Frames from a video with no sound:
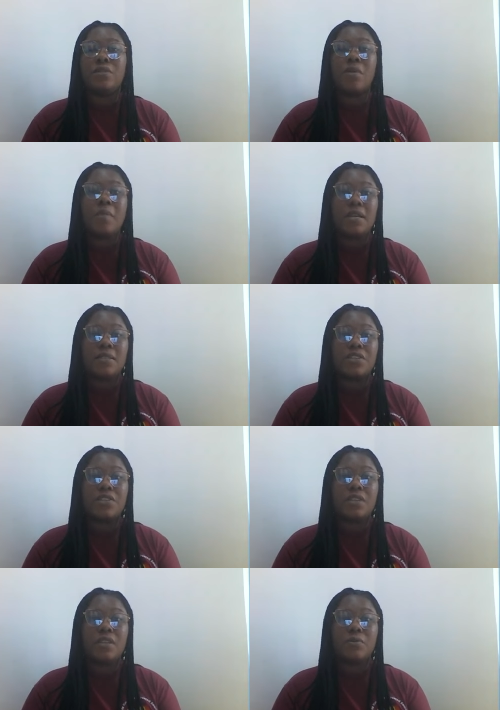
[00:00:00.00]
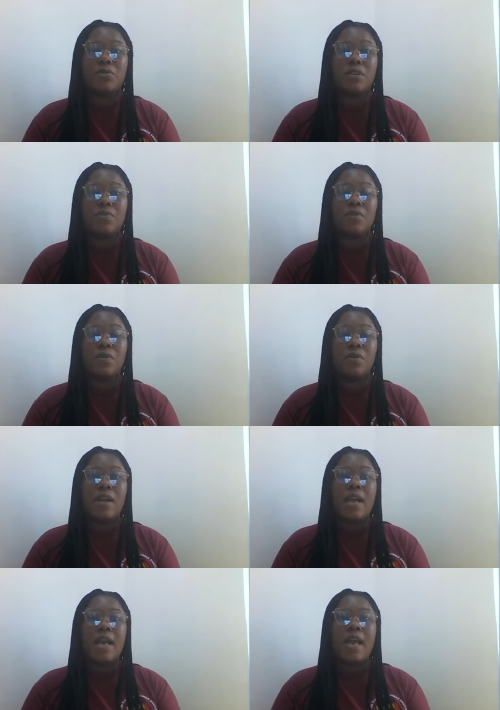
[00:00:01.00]
the comment session, emotion 4,
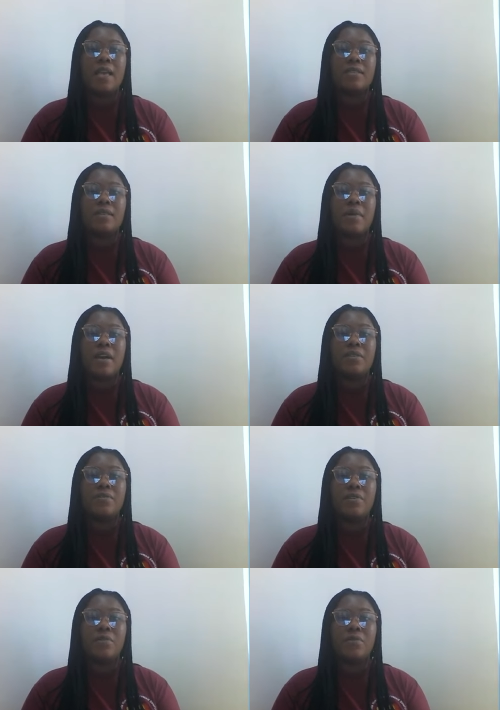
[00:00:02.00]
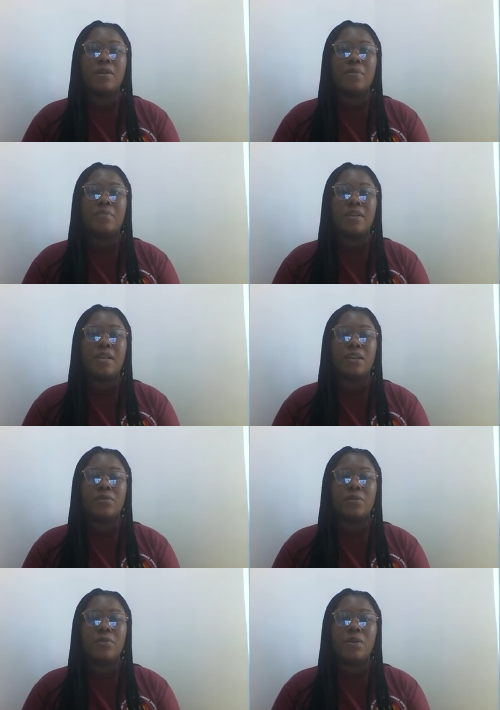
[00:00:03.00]
and some are go AB, and
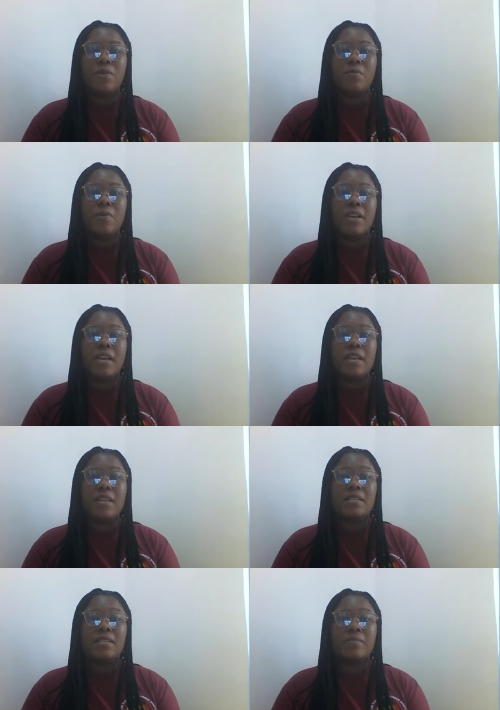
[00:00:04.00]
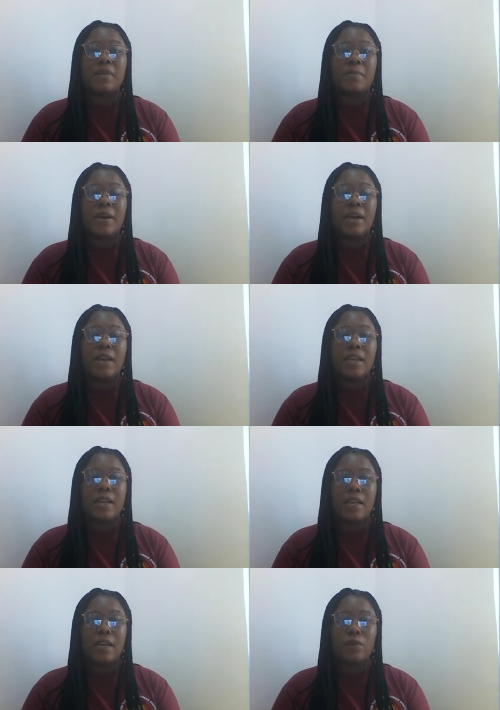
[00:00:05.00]
no. We NDC ni mapa, and
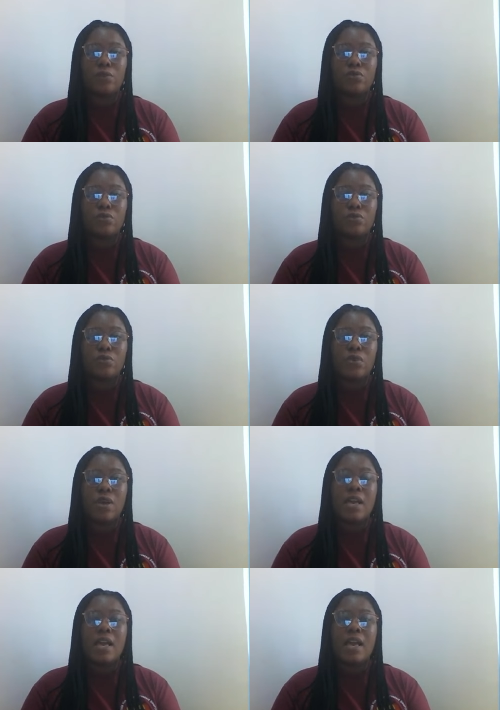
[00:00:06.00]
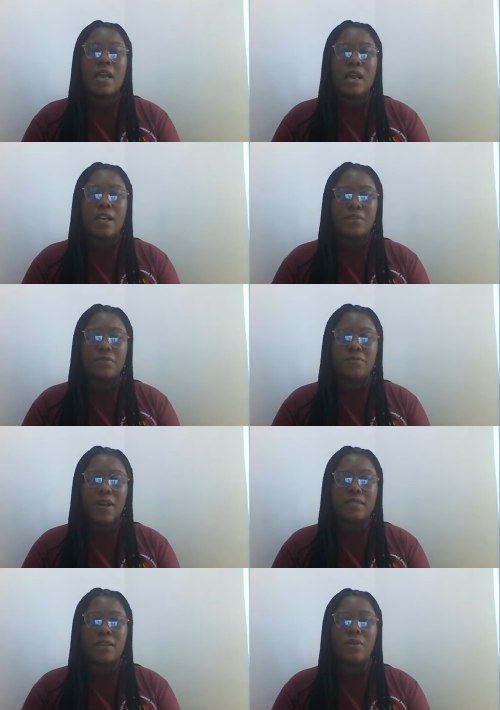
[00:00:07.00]
then they also argue
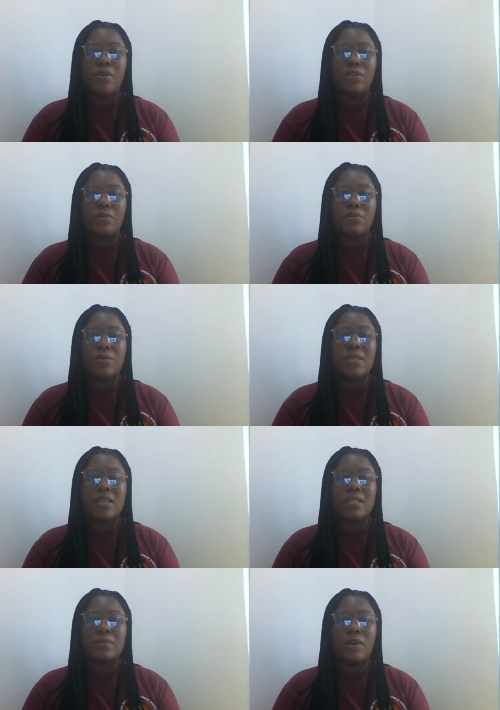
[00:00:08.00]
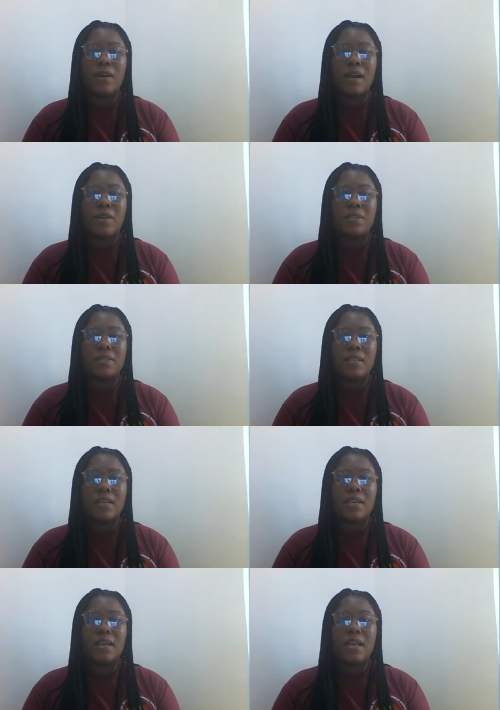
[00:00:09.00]
facts, or hold on, no telling small can. We
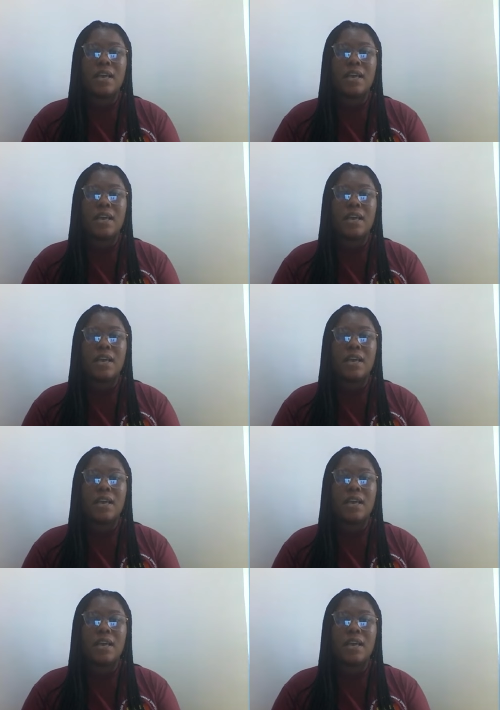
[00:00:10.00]
say